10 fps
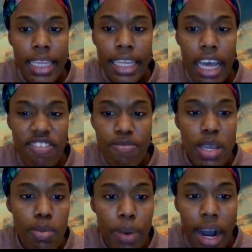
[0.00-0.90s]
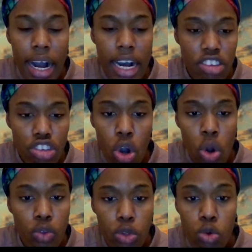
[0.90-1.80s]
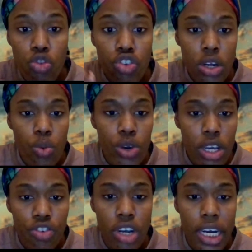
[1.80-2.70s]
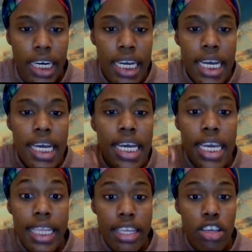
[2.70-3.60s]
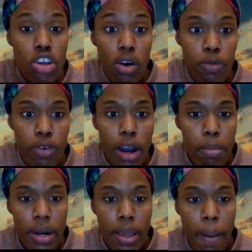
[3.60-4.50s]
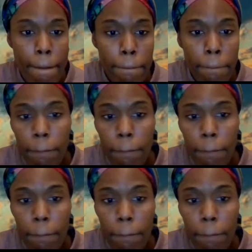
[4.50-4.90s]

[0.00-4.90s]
that have been passed down through generation in your family.